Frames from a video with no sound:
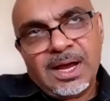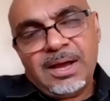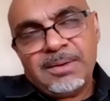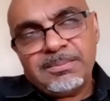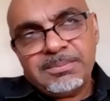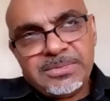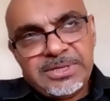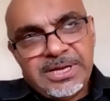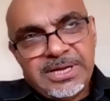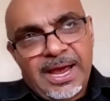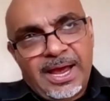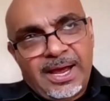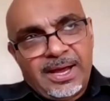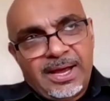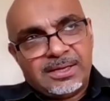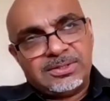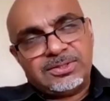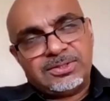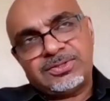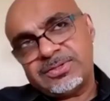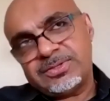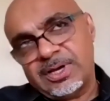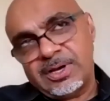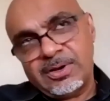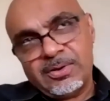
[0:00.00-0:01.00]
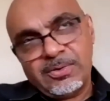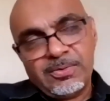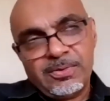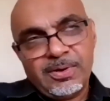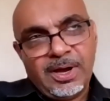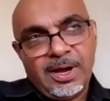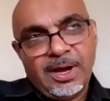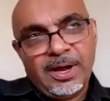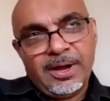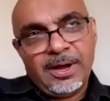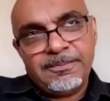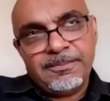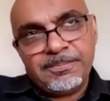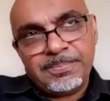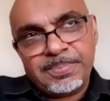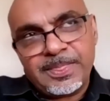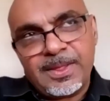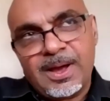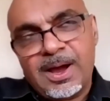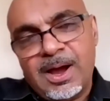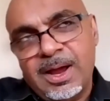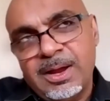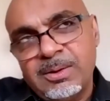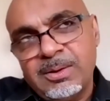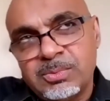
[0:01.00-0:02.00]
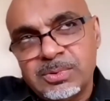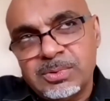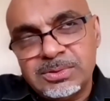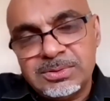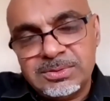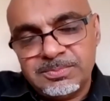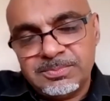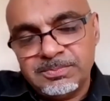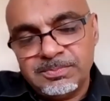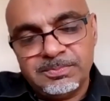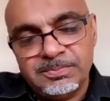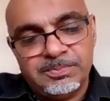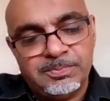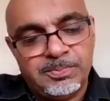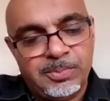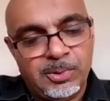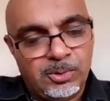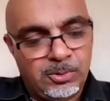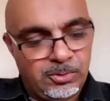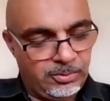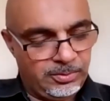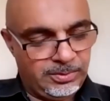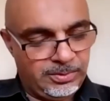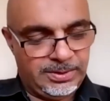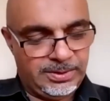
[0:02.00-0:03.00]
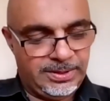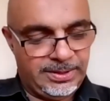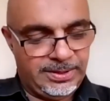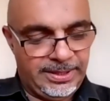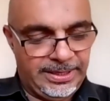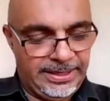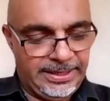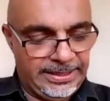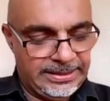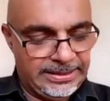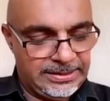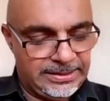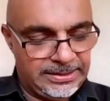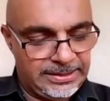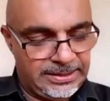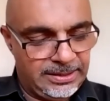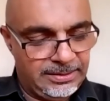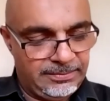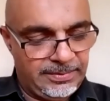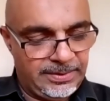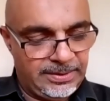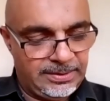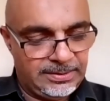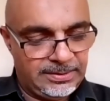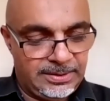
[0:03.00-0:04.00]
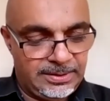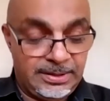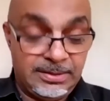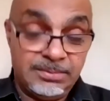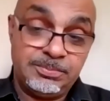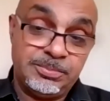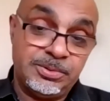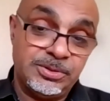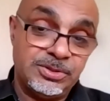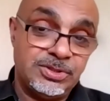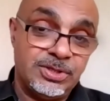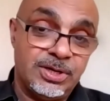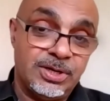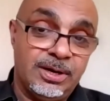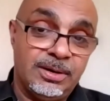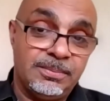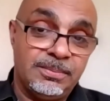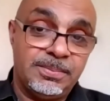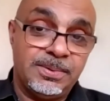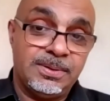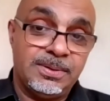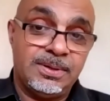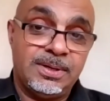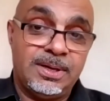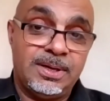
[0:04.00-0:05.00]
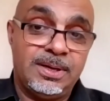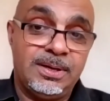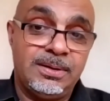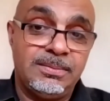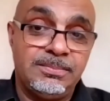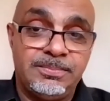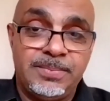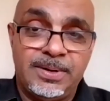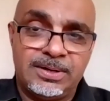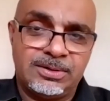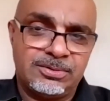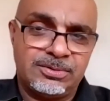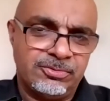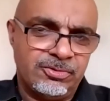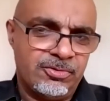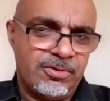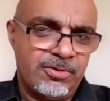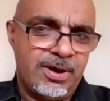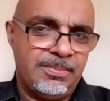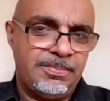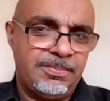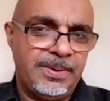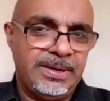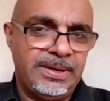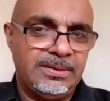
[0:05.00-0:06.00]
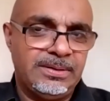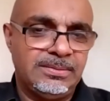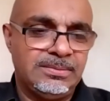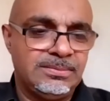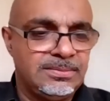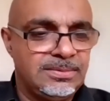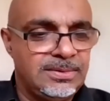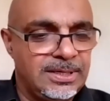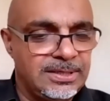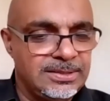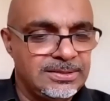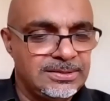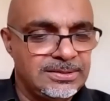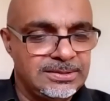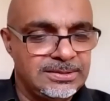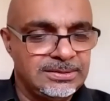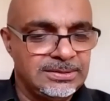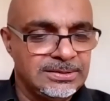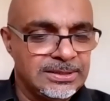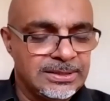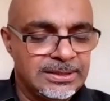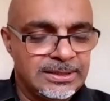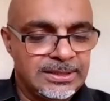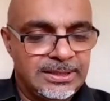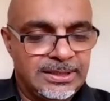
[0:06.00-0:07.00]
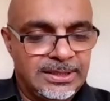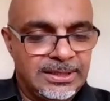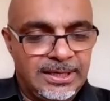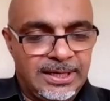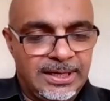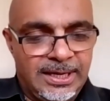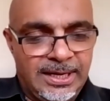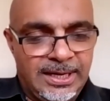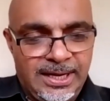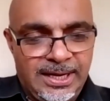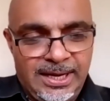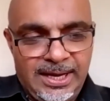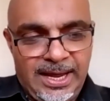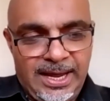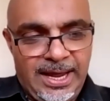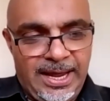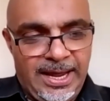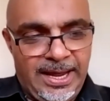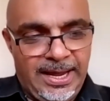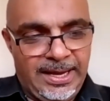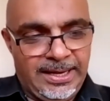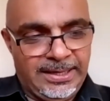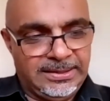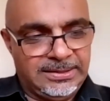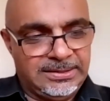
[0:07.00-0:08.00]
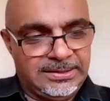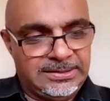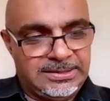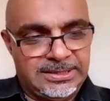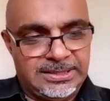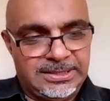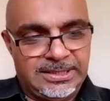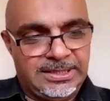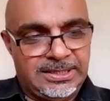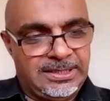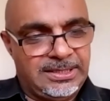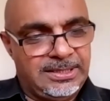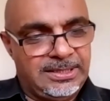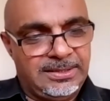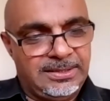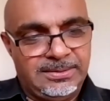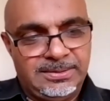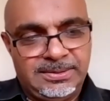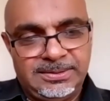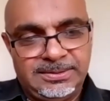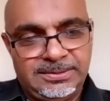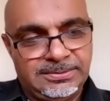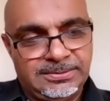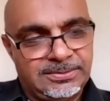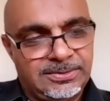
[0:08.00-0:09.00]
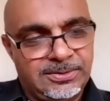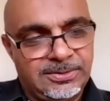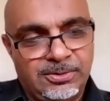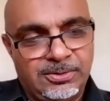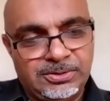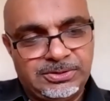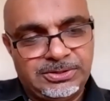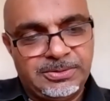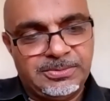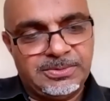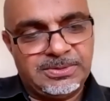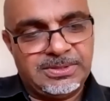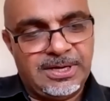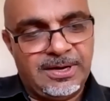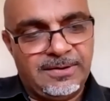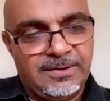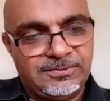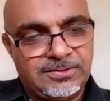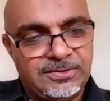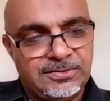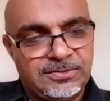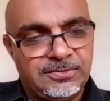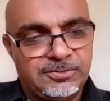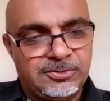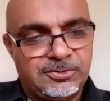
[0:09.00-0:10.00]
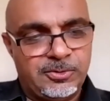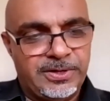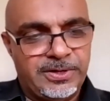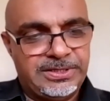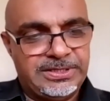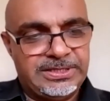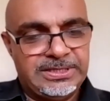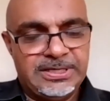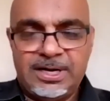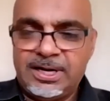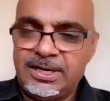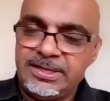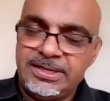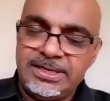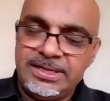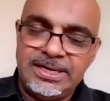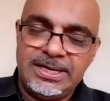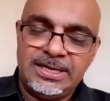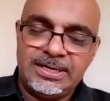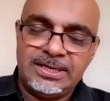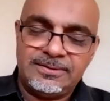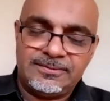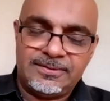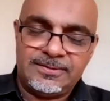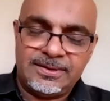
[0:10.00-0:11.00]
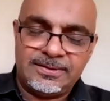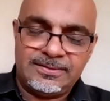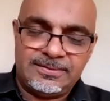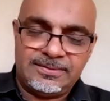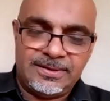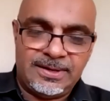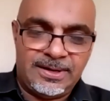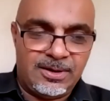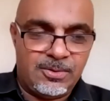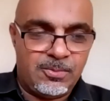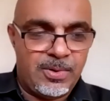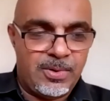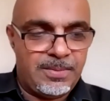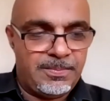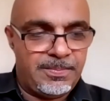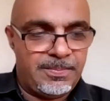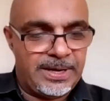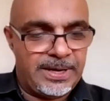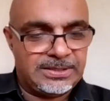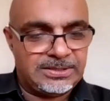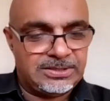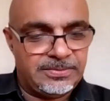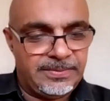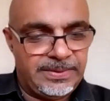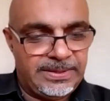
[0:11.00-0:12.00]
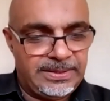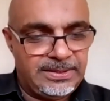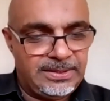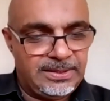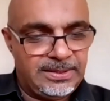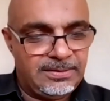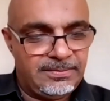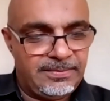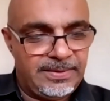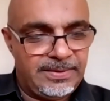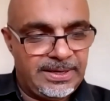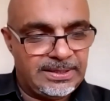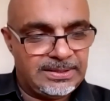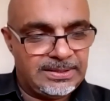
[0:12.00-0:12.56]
Yeah, so I was born in India, in Punjab, but grew up in London. And gosh, it was after sort of 29 years that I went back to India.